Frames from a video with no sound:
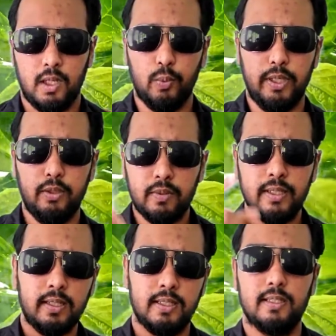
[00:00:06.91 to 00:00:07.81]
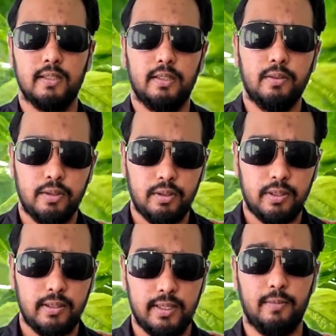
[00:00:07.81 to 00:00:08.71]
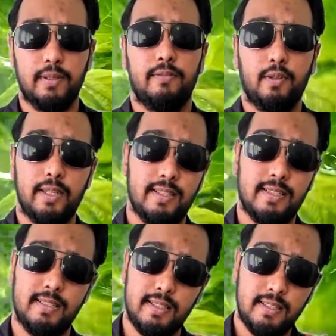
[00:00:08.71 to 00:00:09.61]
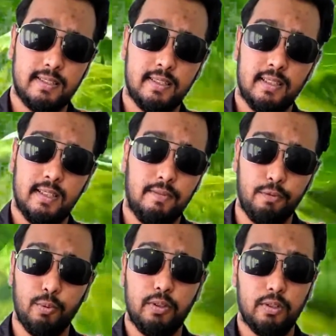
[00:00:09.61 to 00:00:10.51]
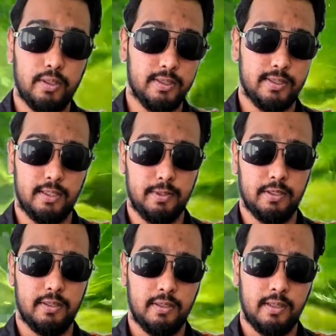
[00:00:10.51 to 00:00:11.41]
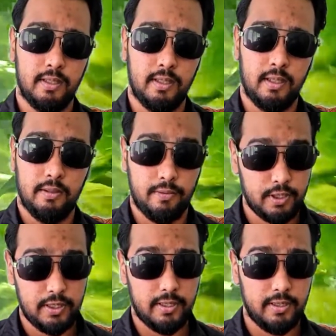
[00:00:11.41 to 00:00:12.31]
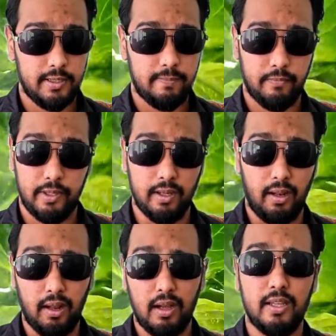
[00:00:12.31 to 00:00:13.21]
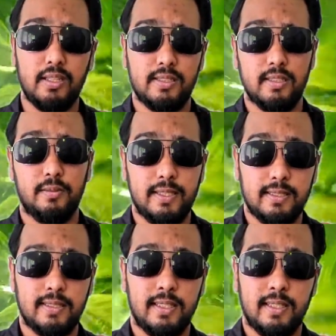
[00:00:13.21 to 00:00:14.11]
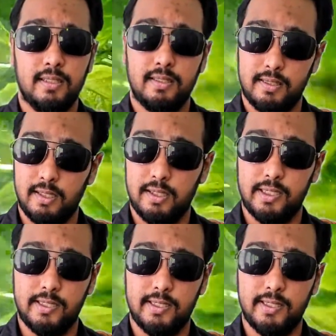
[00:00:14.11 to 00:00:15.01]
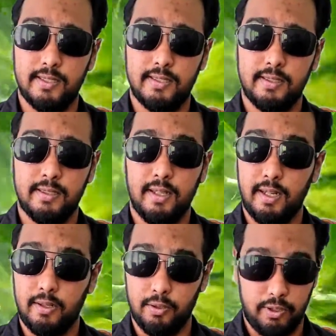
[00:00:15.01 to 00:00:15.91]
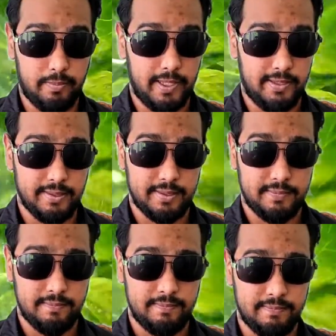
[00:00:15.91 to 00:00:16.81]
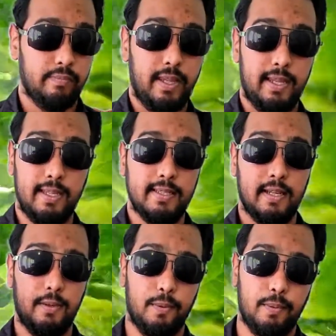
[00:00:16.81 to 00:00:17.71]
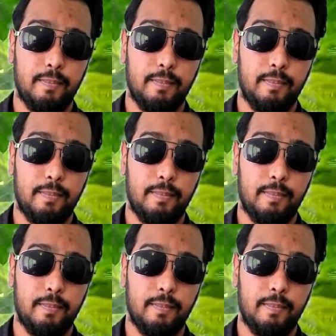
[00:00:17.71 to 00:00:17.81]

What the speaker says: When you were younger, you thought that if you ate the seeds, fruit would grow in your stomach. Fortunately, there are a lot easier ways to start your seeds and grow your plants. Here's how.